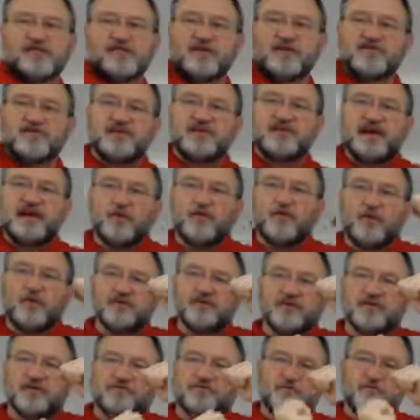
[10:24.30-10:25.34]
So you can see how
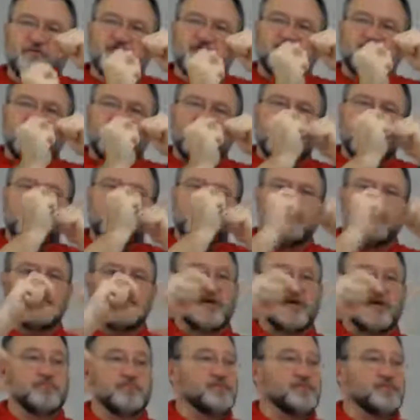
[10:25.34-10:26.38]
water could force its way in there
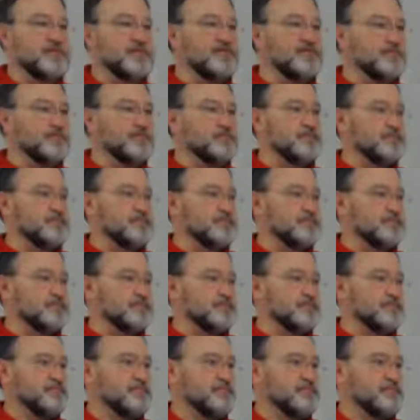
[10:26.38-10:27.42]
and go in between them.
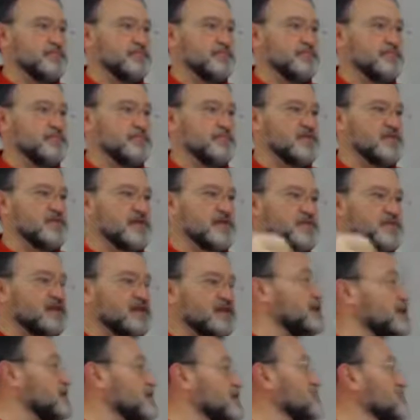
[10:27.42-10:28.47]
It's got
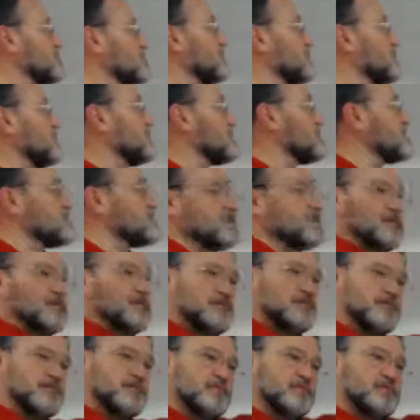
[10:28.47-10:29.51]
that additional force
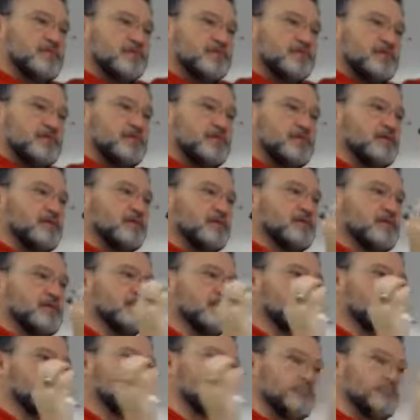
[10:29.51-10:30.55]

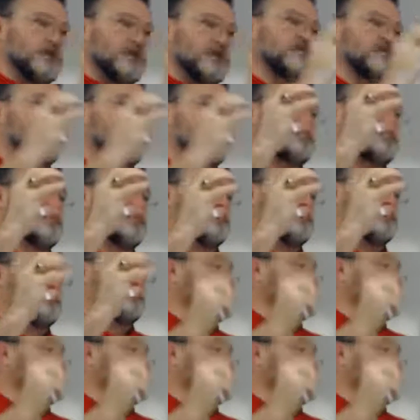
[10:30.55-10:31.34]
that breaks up